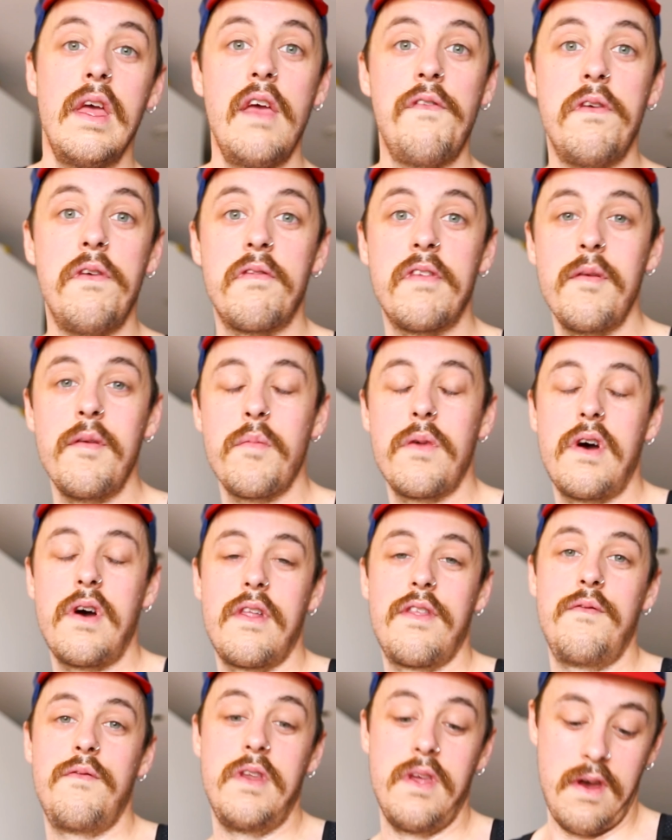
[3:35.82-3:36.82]
If you've seen my
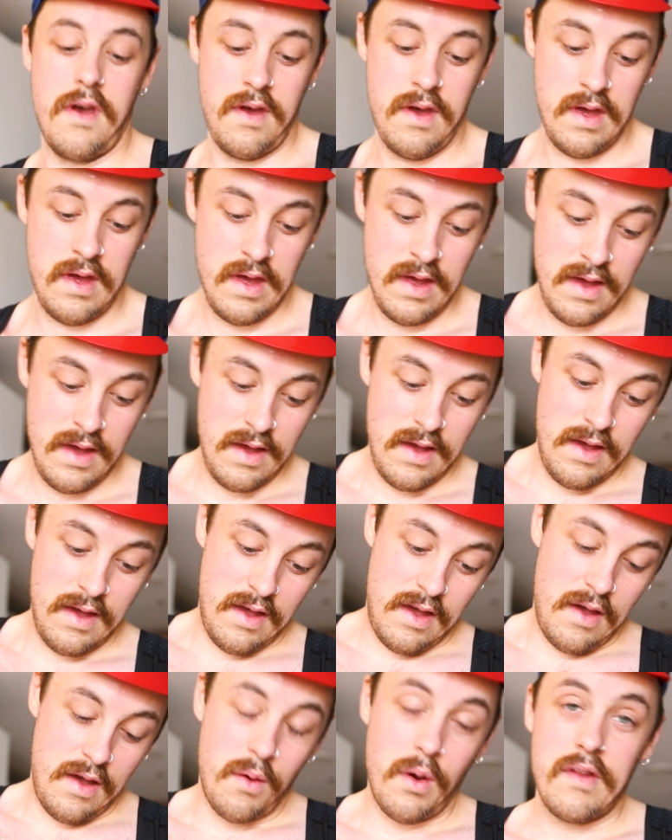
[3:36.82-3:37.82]
other video
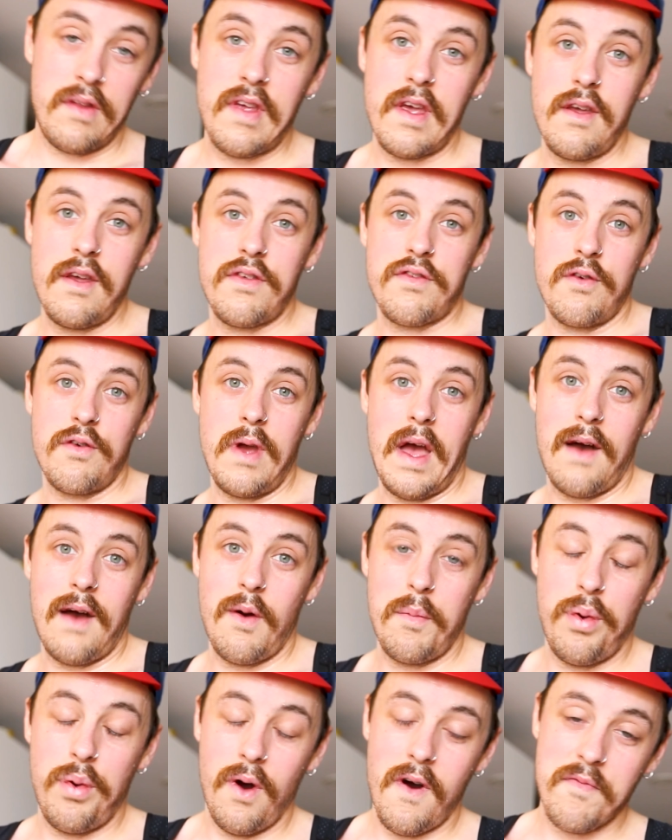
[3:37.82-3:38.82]
where I take you through how
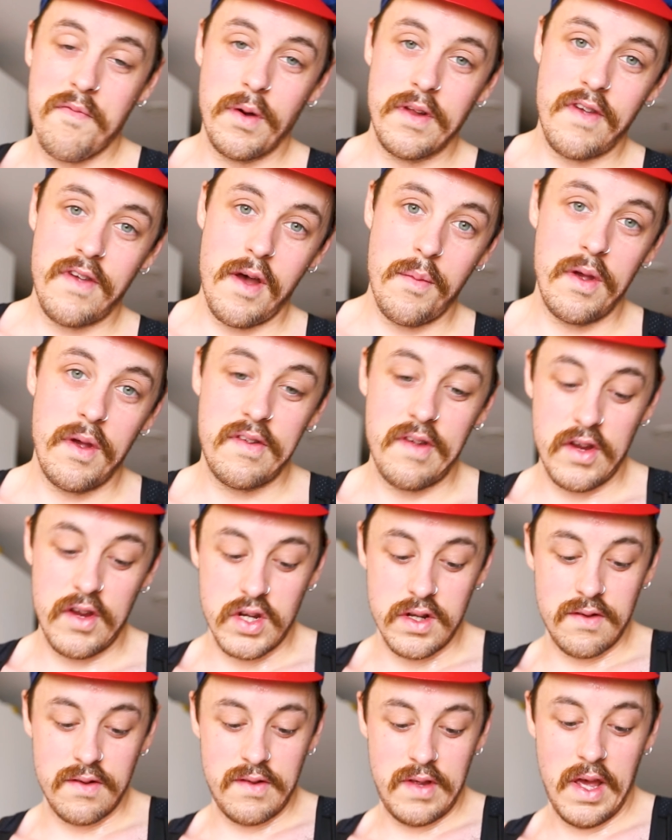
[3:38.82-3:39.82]
I put off my turbo
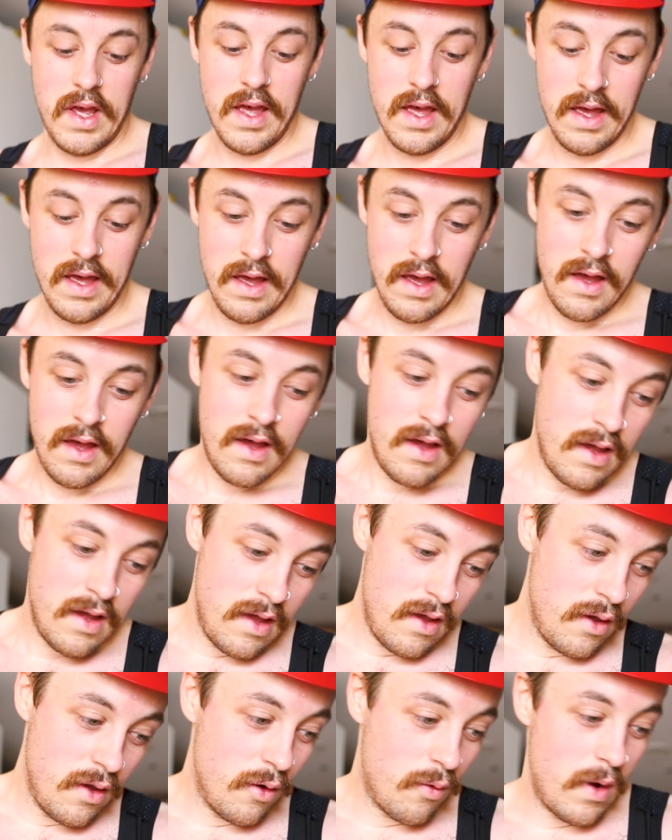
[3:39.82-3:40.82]
session,
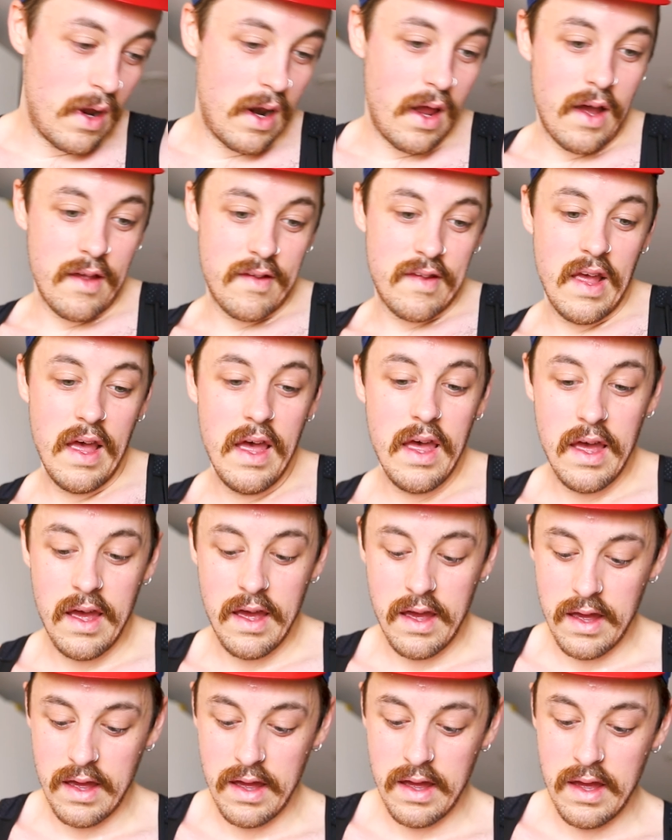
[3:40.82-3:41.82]
you'll realise
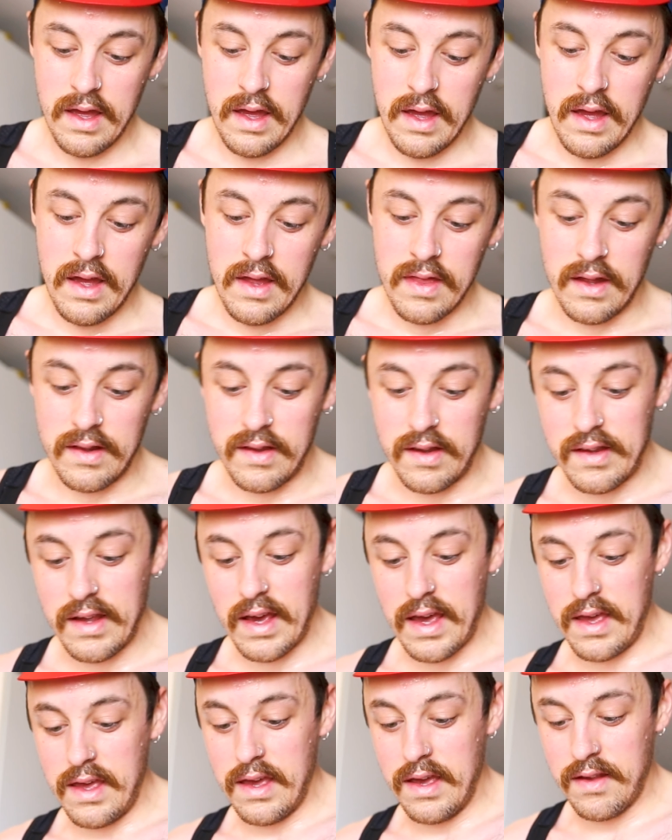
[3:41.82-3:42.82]
that
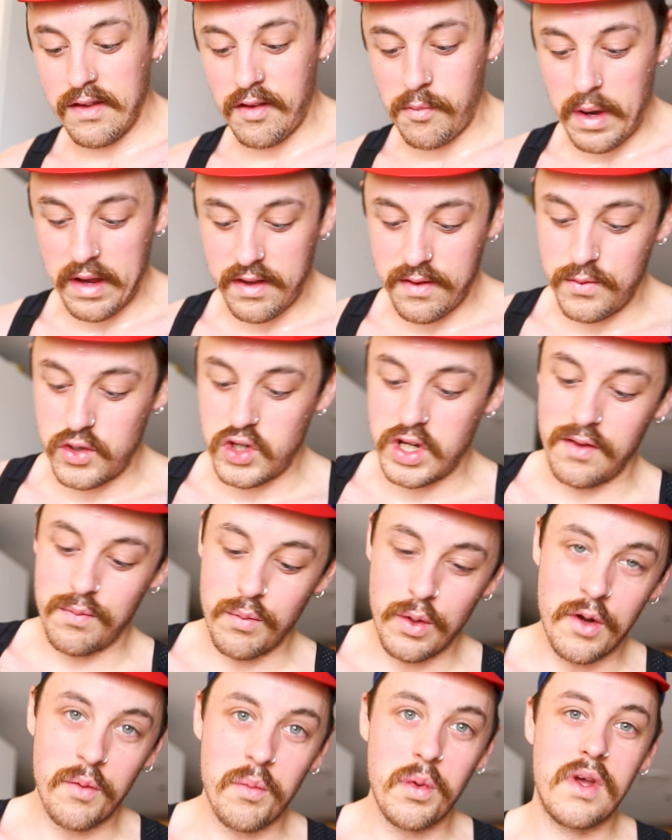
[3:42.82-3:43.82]
today is a massive
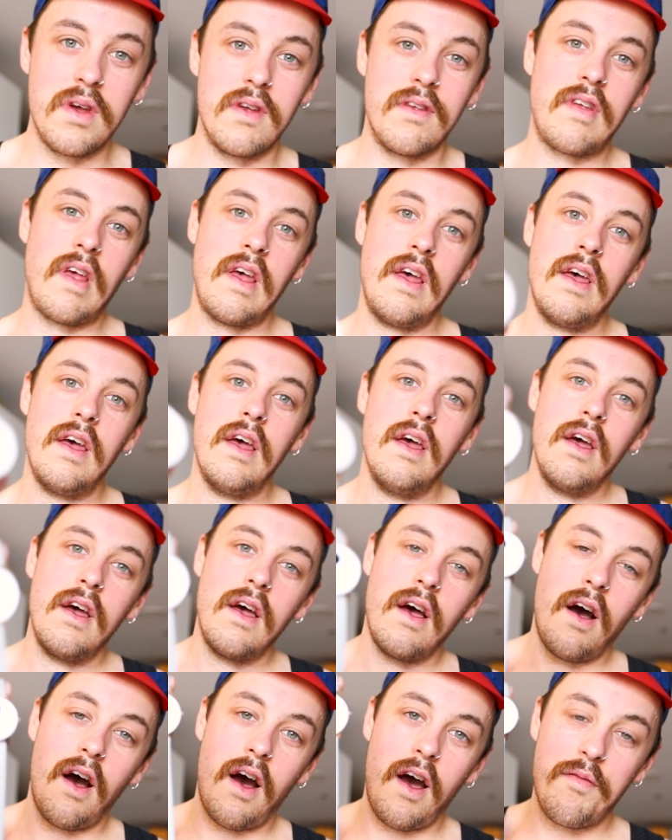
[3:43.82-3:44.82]
achievement because
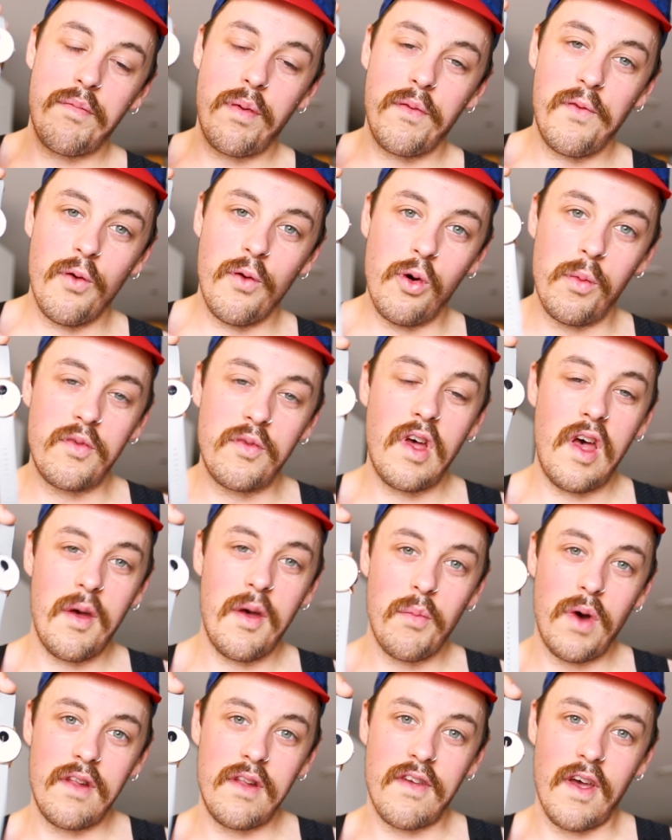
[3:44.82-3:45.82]
I've performed
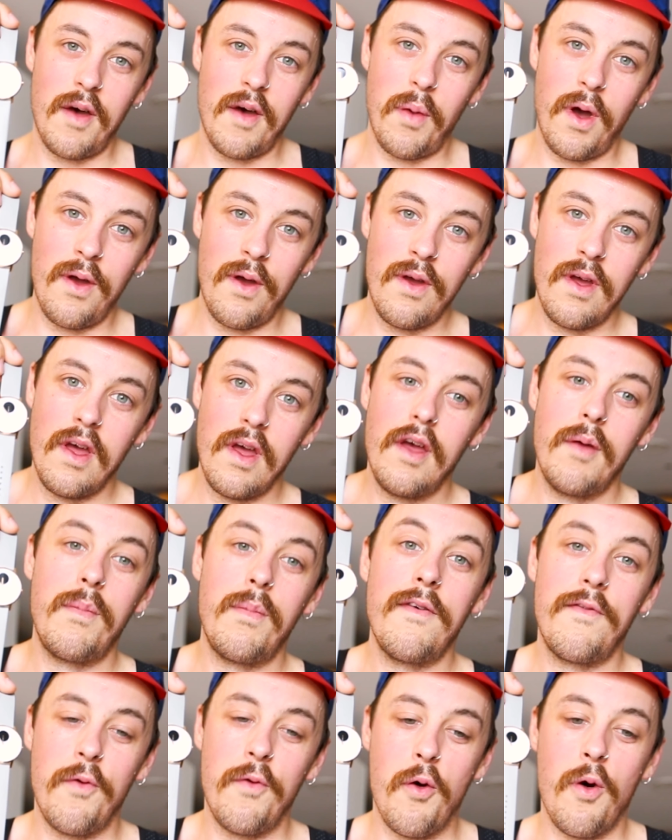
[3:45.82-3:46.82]
my turbo
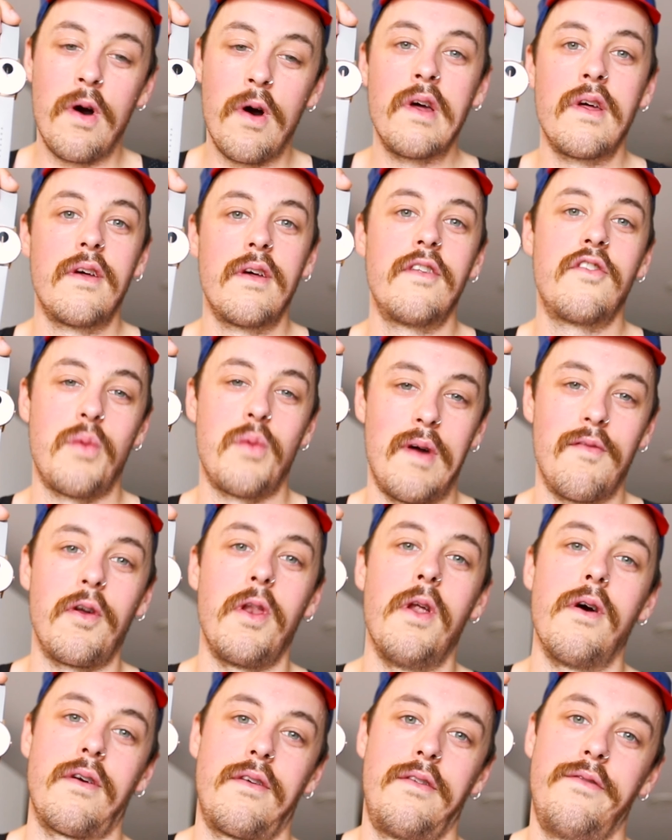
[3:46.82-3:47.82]
before 12
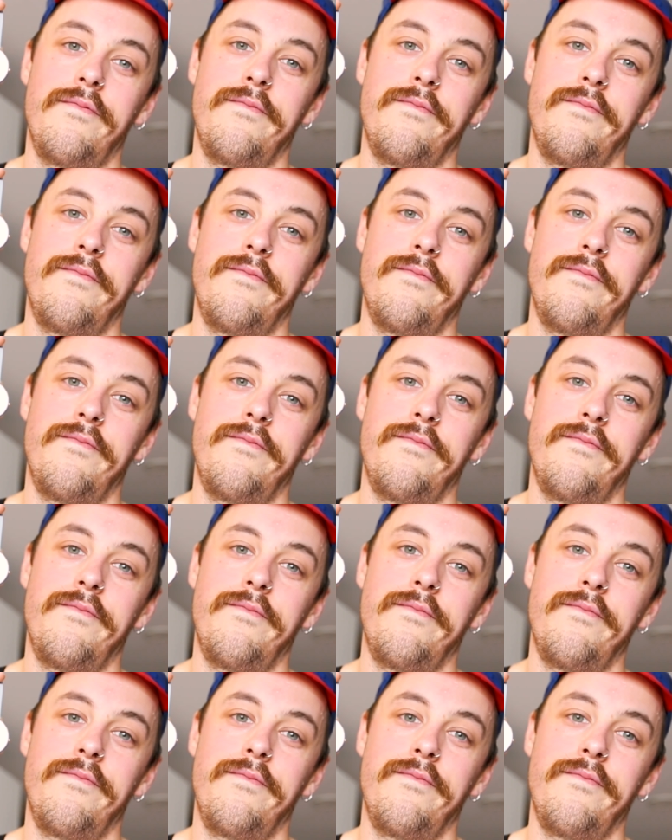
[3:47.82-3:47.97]
o'clock.